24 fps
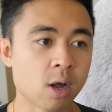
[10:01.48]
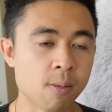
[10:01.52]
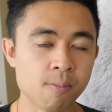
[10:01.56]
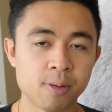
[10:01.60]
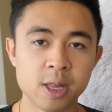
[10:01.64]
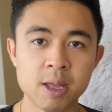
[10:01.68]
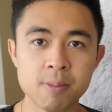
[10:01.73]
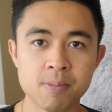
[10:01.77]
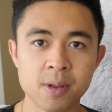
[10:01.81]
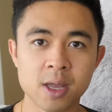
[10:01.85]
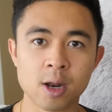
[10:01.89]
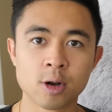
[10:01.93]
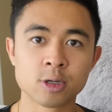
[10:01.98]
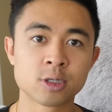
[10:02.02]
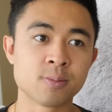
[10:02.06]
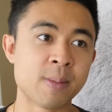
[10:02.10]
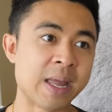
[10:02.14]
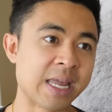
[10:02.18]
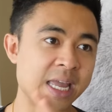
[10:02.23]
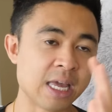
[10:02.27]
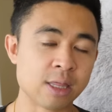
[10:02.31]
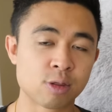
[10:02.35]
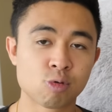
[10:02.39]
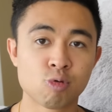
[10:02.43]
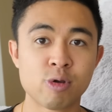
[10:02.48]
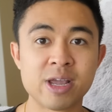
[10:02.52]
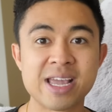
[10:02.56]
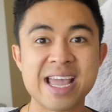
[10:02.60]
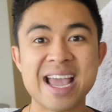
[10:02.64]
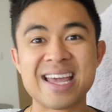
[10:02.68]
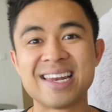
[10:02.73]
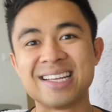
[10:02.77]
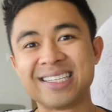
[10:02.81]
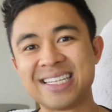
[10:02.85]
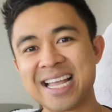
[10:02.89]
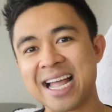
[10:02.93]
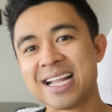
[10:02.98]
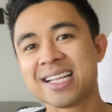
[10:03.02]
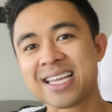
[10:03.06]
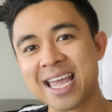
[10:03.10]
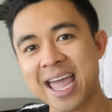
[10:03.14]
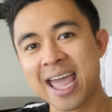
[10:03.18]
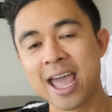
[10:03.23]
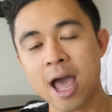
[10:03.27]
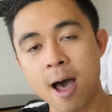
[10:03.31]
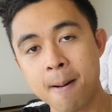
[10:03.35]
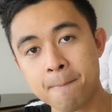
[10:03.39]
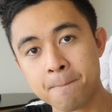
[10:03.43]
complete beginners are making 3K to
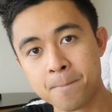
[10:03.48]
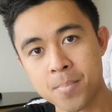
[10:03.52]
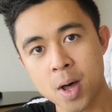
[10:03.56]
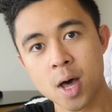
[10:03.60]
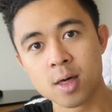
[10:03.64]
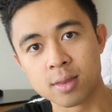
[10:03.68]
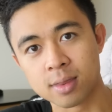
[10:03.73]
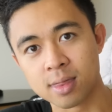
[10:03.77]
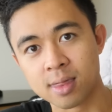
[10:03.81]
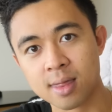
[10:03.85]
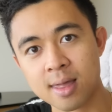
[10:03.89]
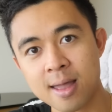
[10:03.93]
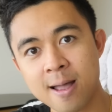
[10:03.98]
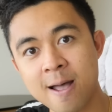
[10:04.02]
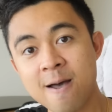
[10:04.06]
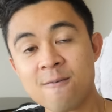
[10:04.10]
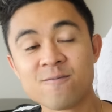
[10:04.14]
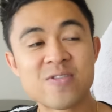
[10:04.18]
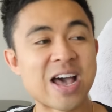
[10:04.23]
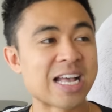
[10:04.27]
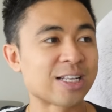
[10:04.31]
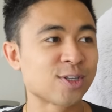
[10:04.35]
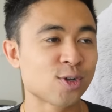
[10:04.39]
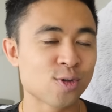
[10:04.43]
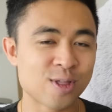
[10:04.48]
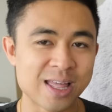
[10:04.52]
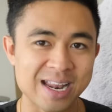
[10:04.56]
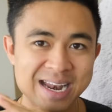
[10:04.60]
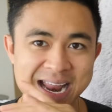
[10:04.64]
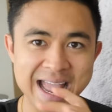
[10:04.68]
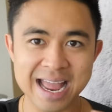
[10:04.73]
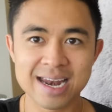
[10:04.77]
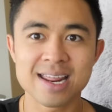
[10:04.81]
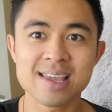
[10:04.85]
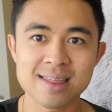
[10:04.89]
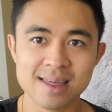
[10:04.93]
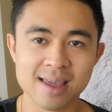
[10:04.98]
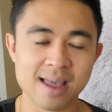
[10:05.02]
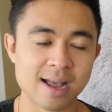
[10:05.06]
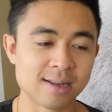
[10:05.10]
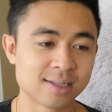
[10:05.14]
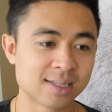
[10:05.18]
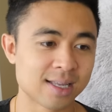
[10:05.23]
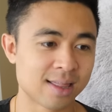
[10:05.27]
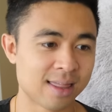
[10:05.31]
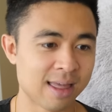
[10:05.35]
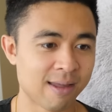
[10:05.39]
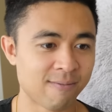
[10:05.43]
10K a month faster than anything
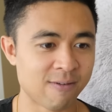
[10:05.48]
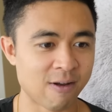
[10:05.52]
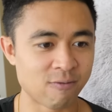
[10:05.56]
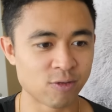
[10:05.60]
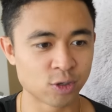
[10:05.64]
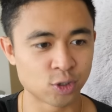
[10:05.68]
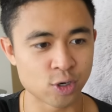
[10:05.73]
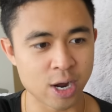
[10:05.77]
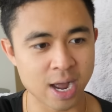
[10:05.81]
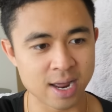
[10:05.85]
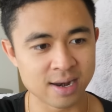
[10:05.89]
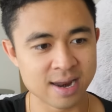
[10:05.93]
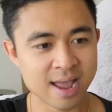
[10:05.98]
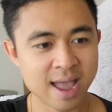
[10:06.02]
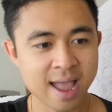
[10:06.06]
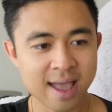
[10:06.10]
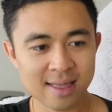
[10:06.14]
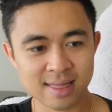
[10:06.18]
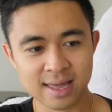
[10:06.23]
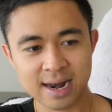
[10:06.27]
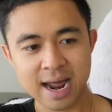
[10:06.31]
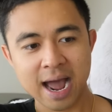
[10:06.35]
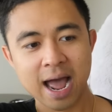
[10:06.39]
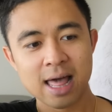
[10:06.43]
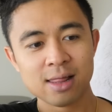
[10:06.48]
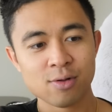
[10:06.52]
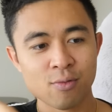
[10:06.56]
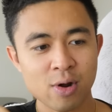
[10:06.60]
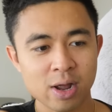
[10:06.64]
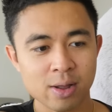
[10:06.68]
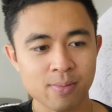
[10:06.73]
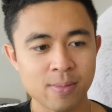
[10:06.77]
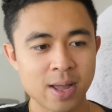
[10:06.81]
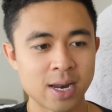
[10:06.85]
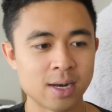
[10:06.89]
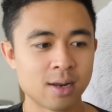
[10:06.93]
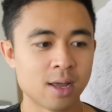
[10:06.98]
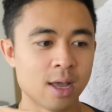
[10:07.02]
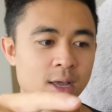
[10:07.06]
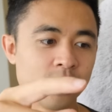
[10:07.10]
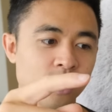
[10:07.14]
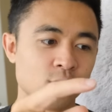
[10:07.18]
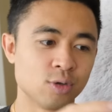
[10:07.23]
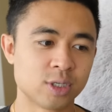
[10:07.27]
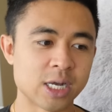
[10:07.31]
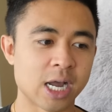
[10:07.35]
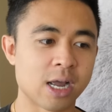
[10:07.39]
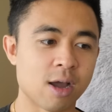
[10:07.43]
else that they've ever tried, then I highly recommend
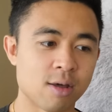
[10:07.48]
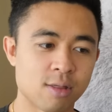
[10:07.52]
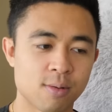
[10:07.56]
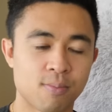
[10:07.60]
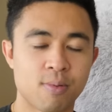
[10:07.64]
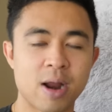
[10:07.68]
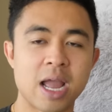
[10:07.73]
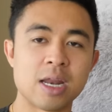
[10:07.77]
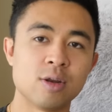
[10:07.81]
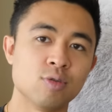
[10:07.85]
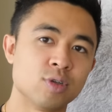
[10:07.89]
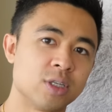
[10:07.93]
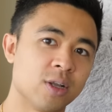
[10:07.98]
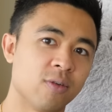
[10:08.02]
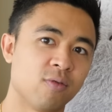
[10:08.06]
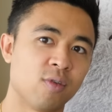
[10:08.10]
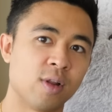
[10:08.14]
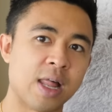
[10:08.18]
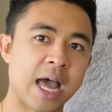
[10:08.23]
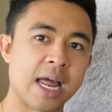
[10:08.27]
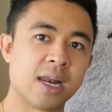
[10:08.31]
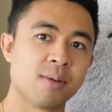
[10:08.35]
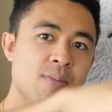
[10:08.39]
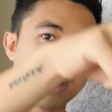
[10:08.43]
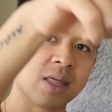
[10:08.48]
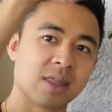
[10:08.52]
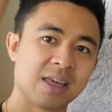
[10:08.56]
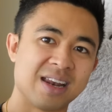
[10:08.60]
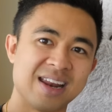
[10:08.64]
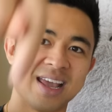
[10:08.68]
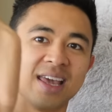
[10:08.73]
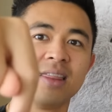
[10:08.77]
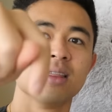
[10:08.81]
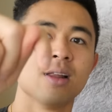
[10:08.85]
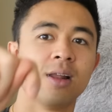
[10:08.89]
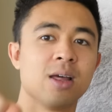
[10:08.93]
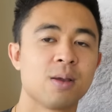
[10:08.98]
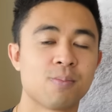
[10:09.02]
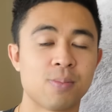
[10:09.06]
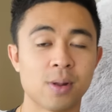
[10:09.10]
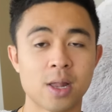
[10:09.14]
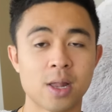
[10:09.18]
you check out the brand new Silver Lining Method in the link